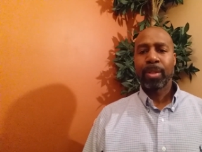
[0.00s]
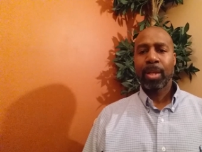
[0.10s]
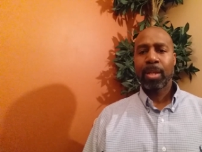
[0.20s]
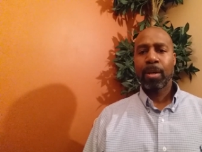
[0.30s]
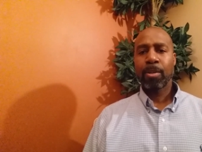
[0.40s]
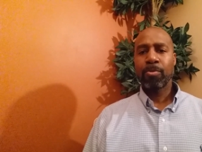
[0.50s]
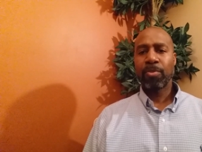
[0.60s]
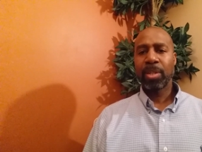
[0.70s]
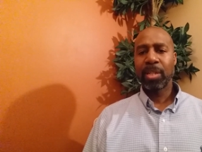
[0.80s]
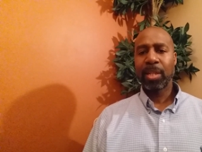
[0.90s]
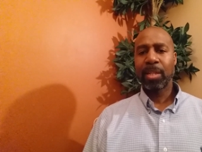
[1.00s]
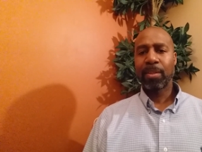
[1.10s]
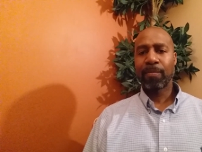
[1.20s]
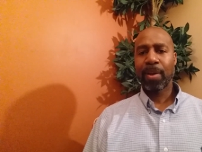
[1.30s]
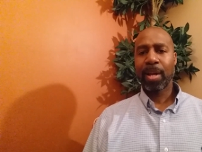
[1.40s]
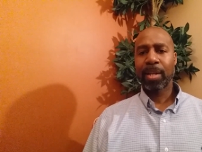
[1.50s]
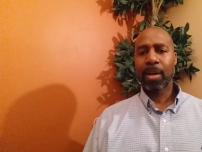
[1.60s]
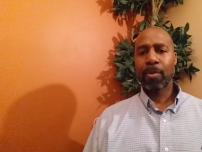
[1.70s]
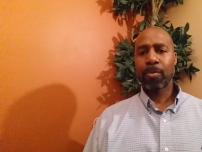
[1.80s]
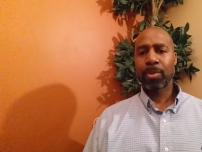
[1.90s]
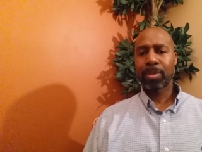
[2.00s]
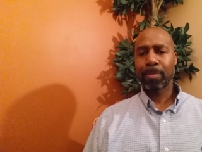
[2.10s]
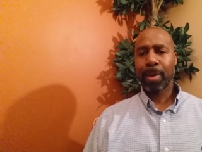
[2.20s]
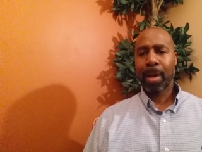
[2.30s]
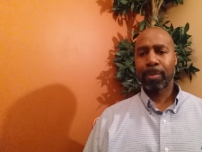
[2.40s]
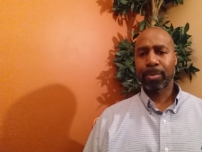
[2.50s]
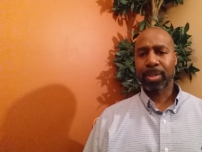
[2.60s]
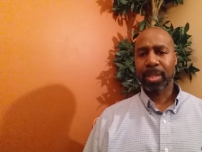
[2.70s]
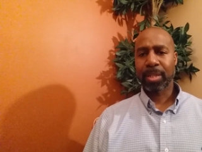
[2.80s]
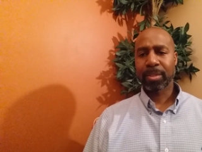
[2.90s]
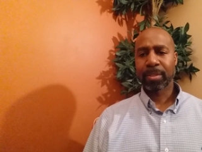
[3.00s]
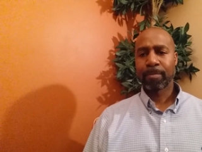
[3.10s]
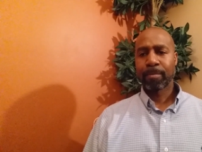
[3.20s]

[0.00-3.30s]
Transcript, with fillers: that y'all, you really need to find out what your Bible says.